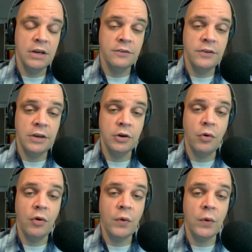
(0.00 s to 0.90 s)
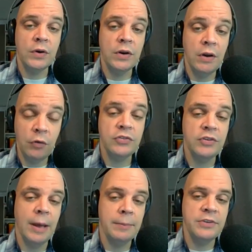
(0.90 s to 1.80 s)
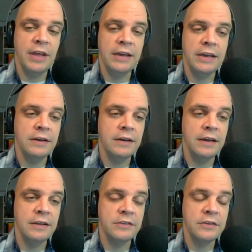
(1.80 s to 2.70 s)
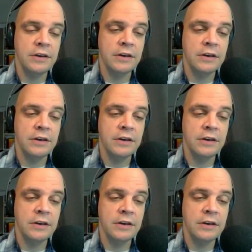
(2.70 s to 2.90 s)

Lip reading: few or no steps taken against